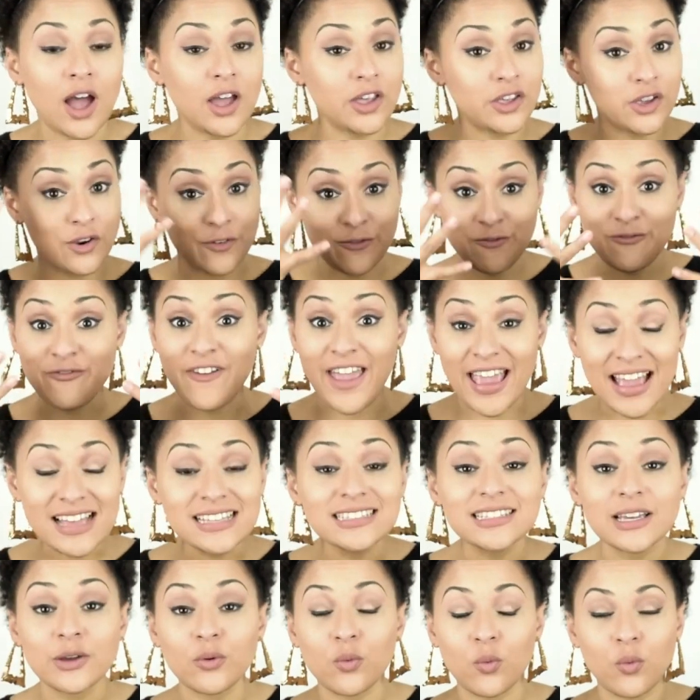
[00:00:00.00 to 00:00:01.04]
your
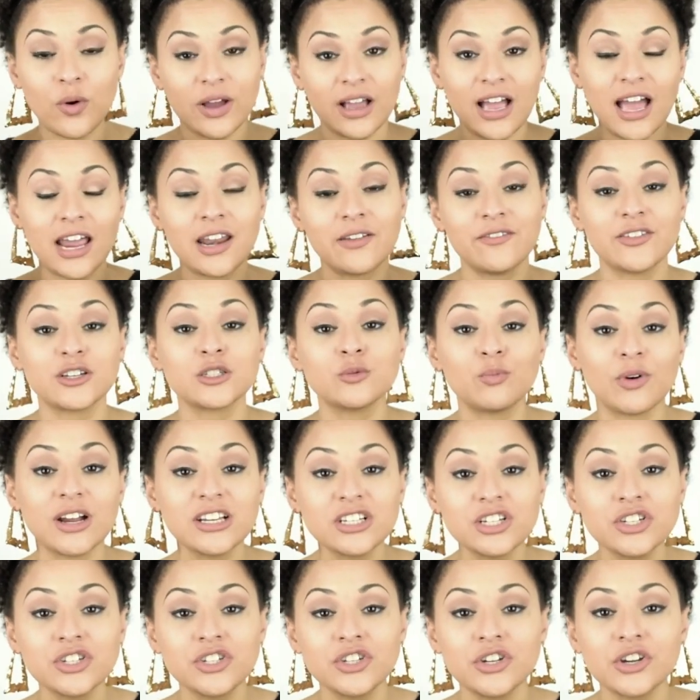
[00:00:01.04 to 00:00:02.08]
face, like what kind of
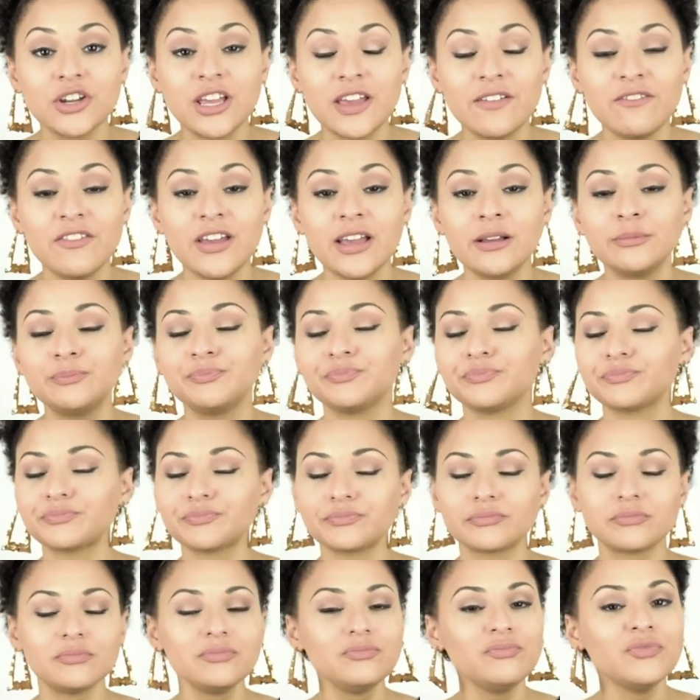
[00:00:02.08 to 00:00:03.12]
expressions you're giving,
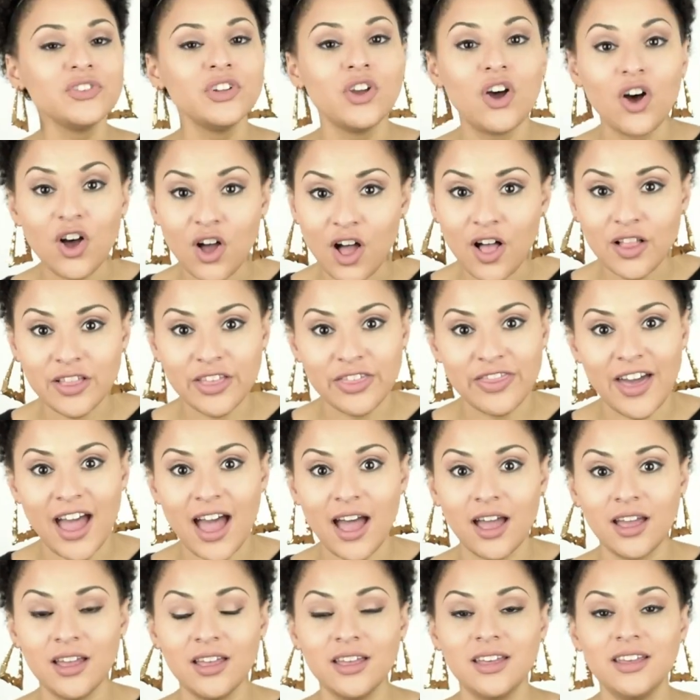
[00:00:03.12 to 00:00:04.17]
all of
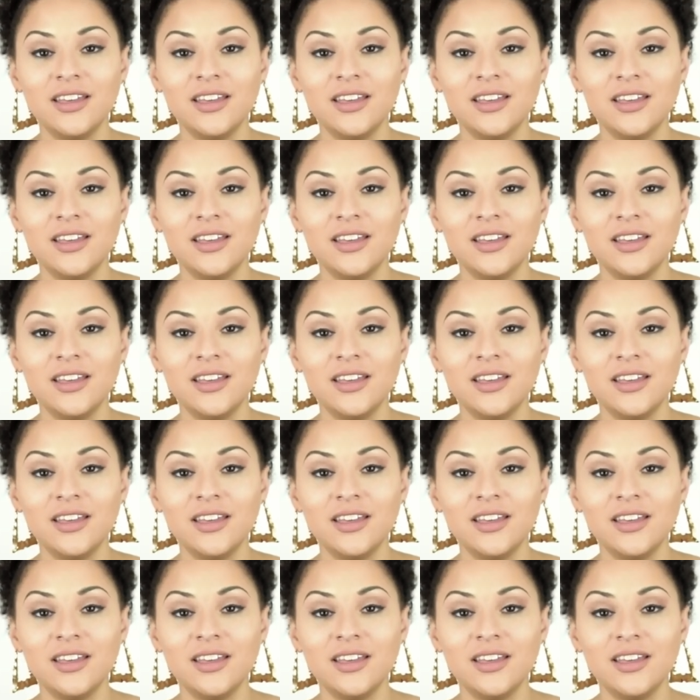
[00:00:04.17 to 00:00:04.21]
that.